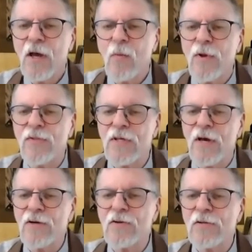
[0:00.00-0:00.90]
When the
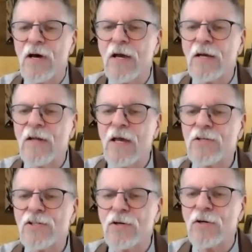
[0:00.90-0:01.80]
underlying
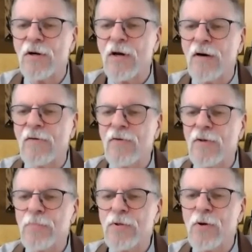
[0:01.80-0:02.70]
nature of
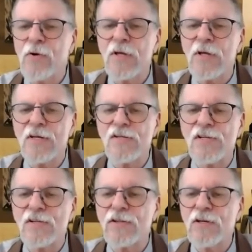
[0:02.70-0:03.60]
impurity
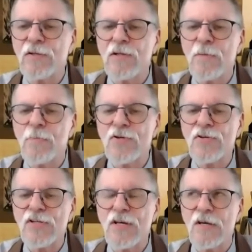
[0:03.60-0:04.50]
is clearly
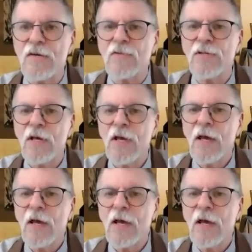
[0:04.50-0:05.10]
perceived,